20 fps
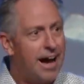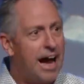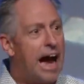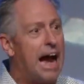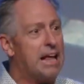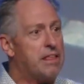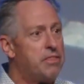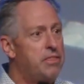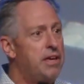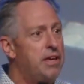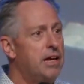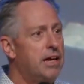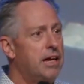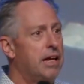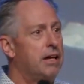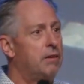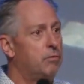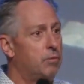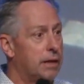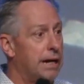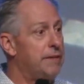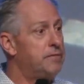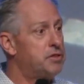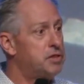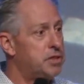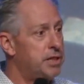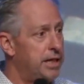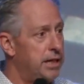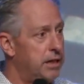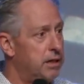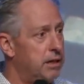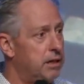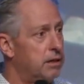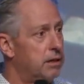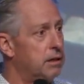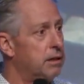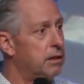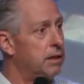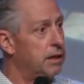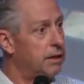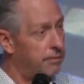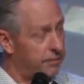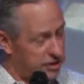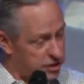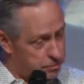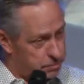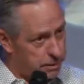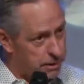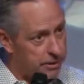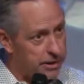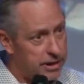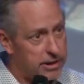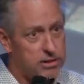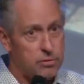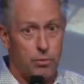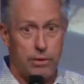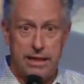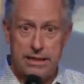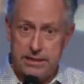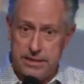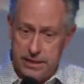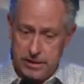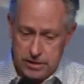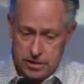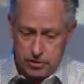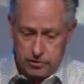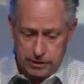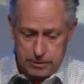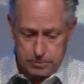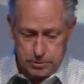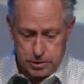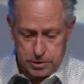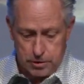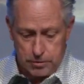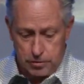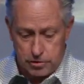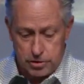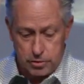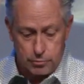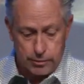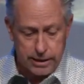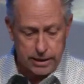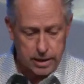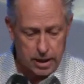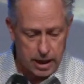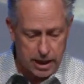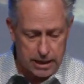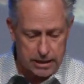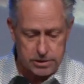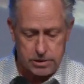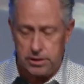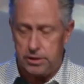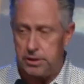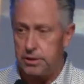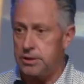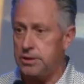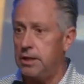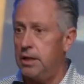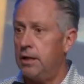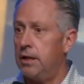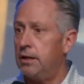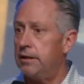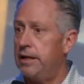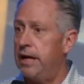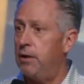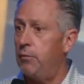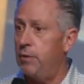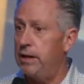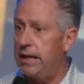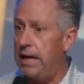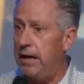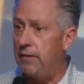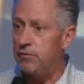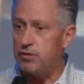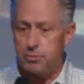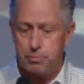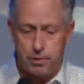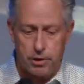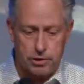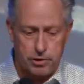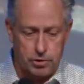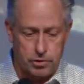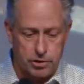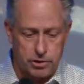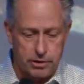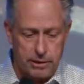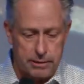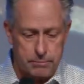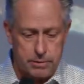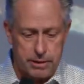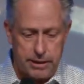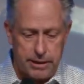I think what I've seen in experience and what I see in scripture, there's three causes that we have spiritual slips.